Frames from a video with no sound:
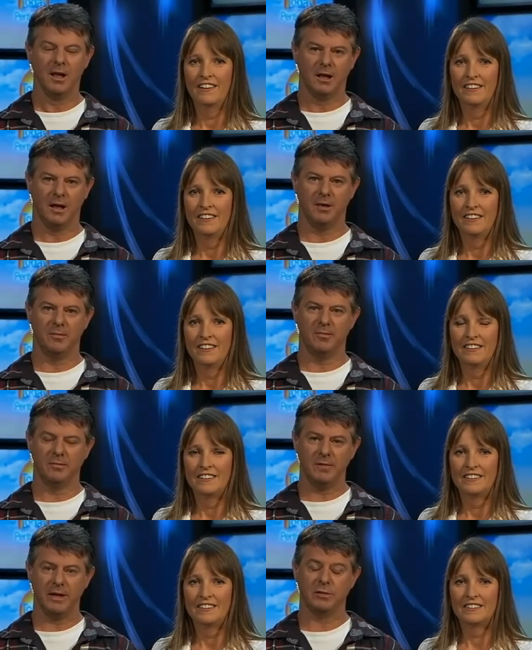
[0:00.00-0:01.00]
Speaker 1: Um,
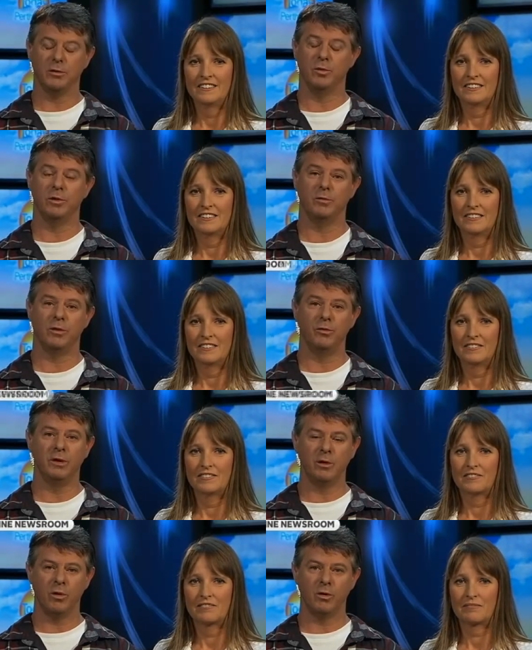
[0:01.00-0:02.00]
yes, look, we, we,
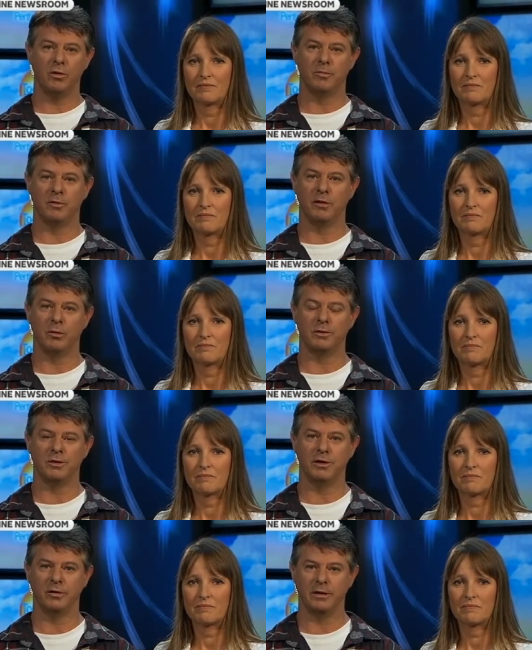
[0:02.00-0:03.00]
really welcomed the
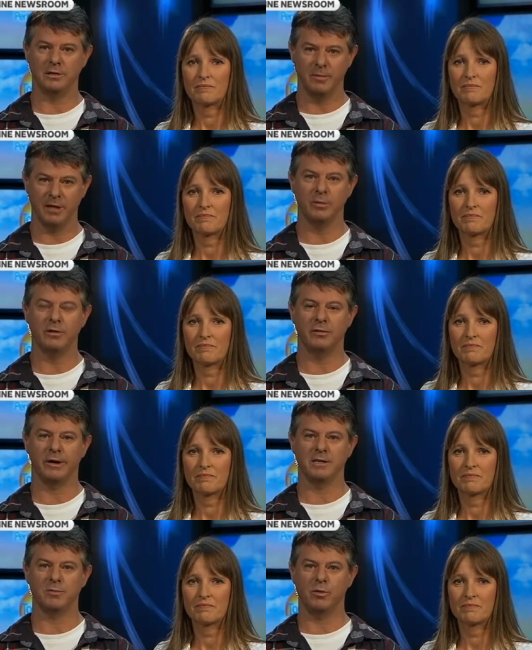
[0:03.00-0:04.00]
opportunity to actually meet with the
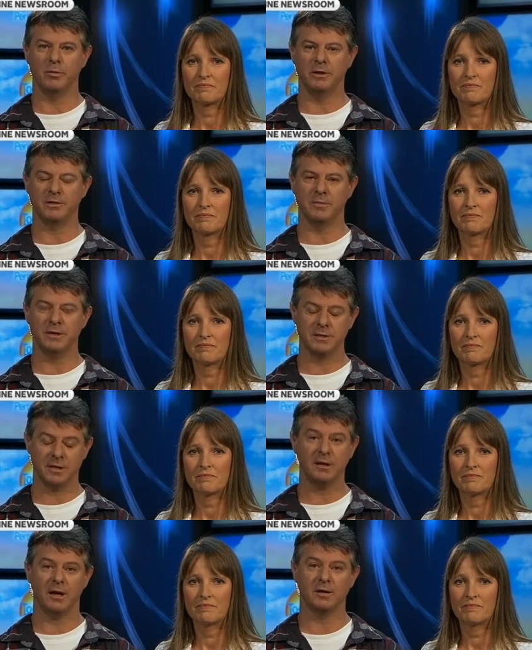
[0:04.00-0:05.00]
Transport
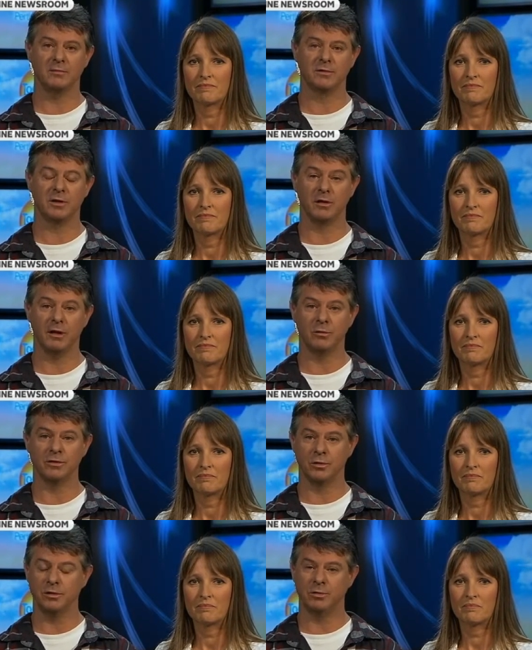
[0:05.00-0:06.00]
Minister, um, so that was
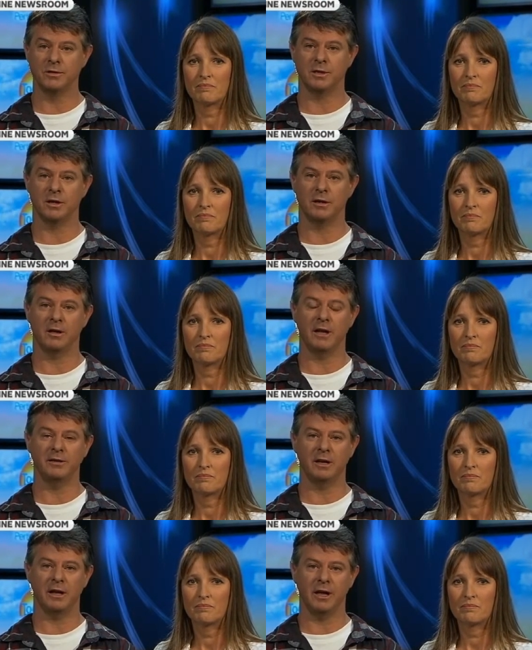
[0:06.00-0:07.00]
good. There was a, a
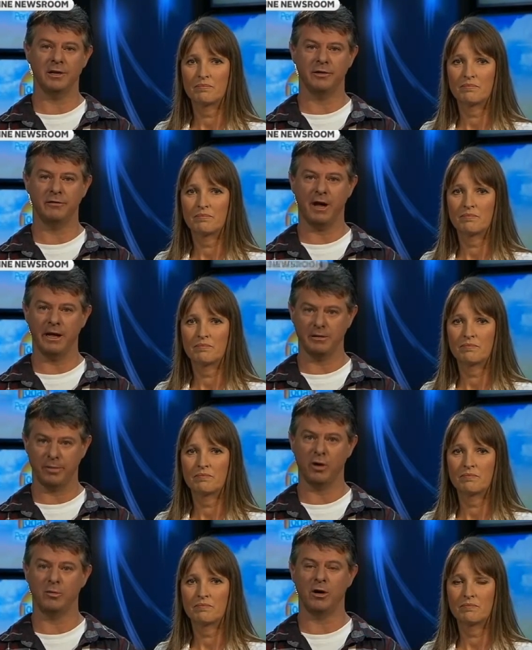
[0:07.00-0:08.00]
delegation of eight
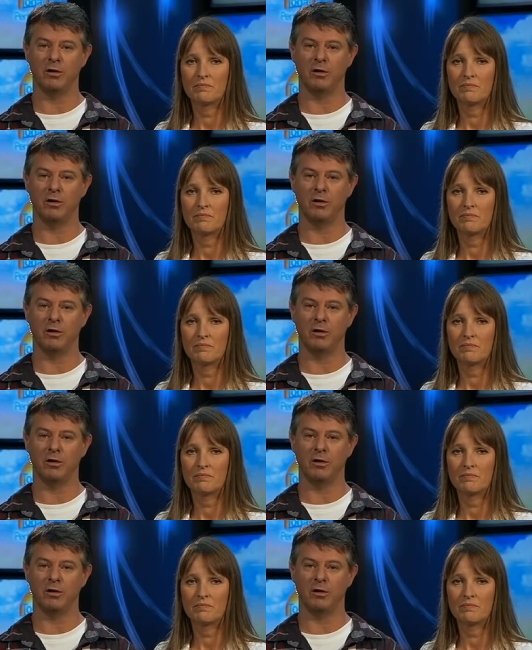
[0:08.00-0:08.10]
Palmyra